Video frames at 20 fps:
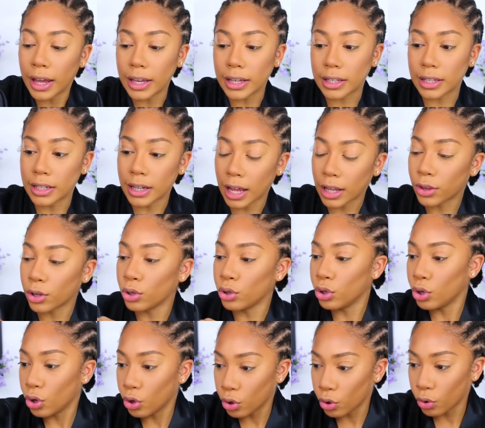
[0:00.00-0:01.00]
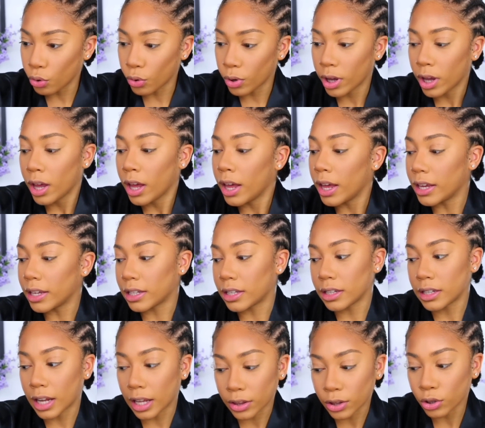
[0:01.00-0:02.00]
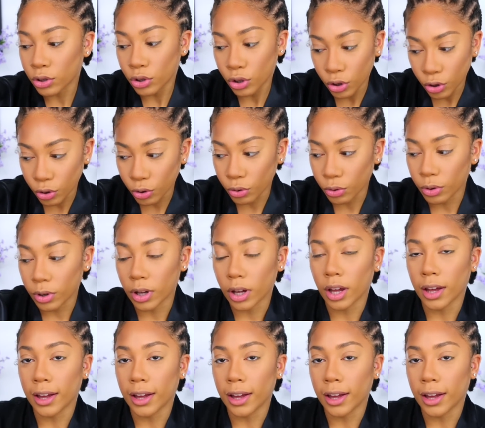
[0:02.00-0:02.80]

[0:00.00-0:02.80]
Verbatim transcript: It's nothing new. It's nothing new.